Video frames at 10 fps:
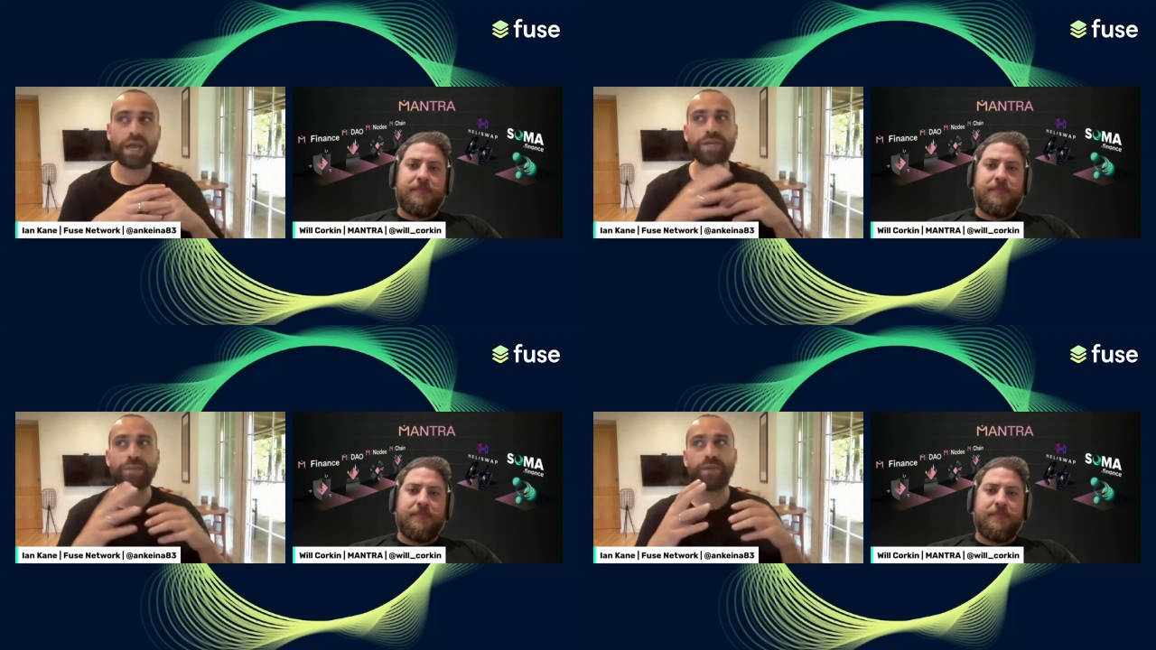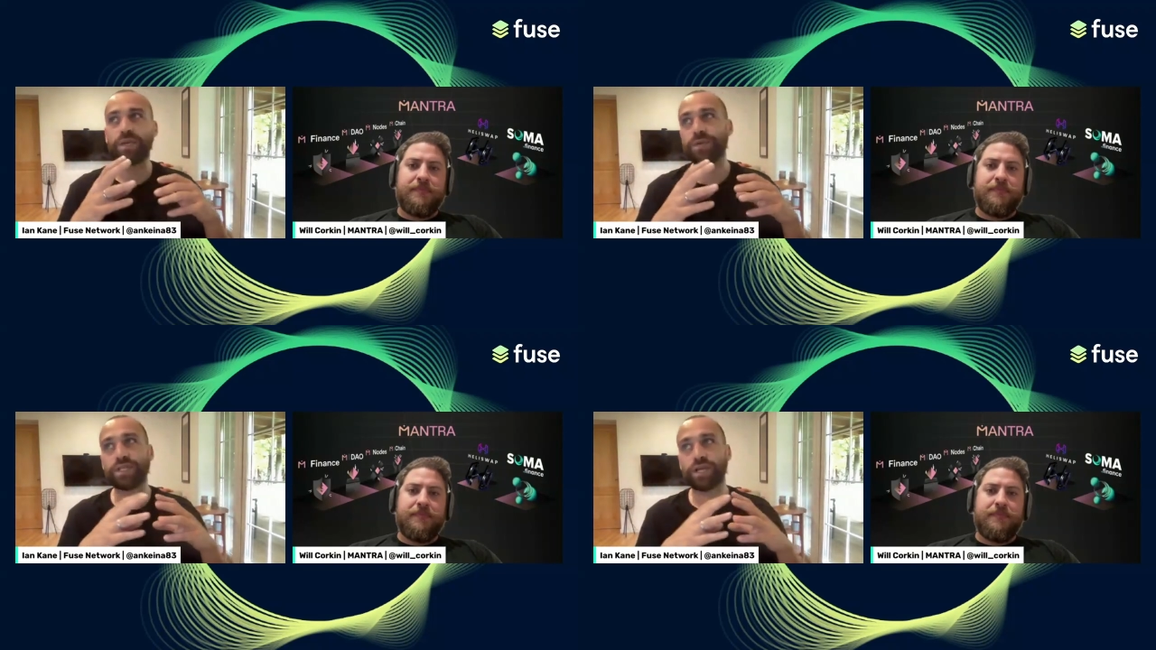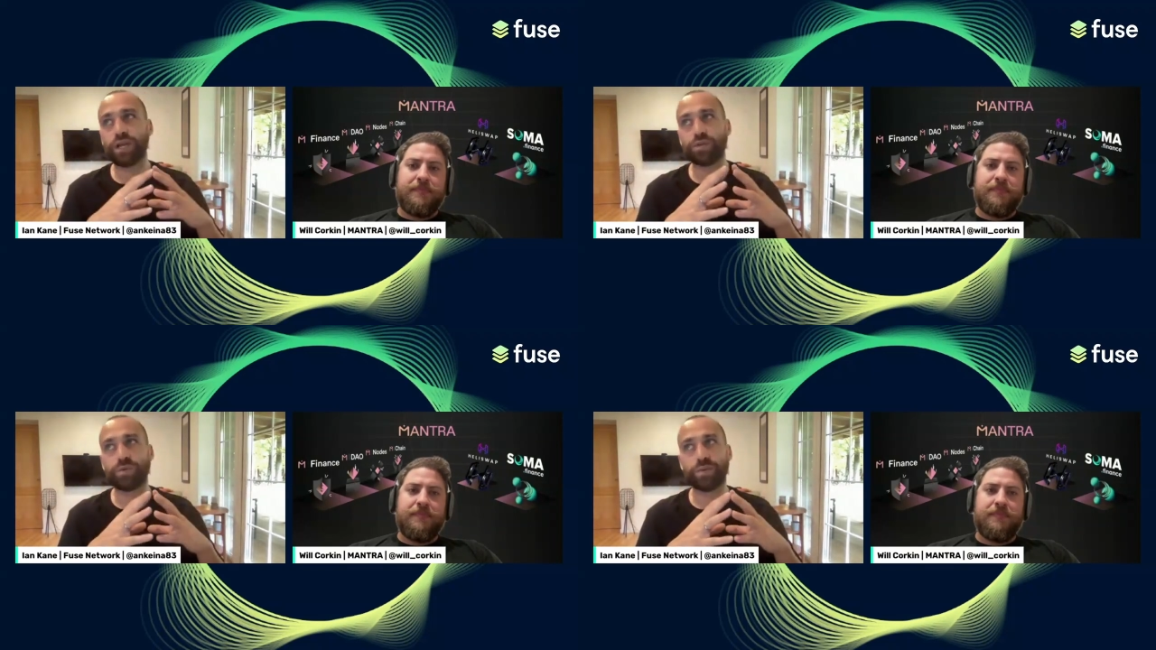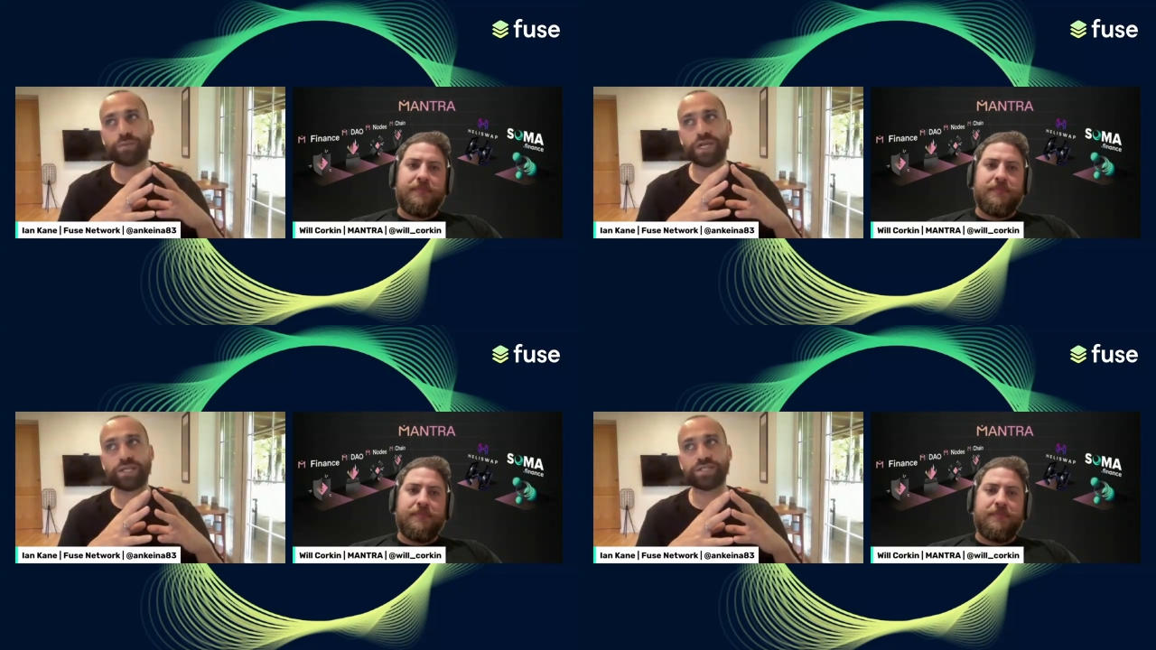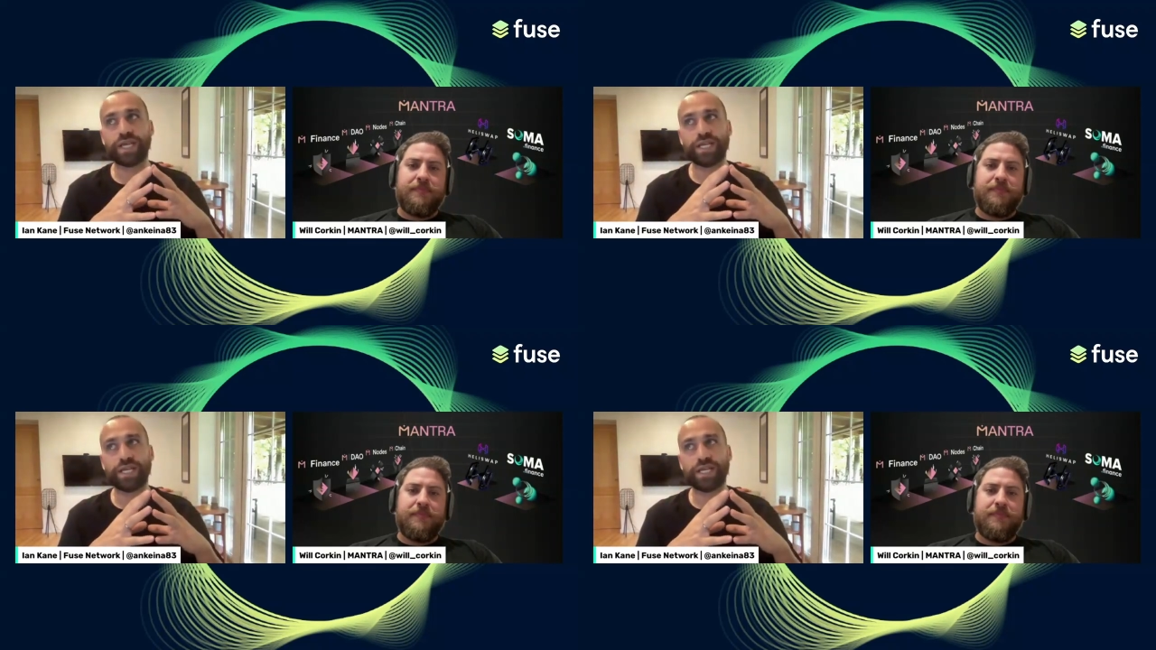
Speaker 1: How many people in the global population are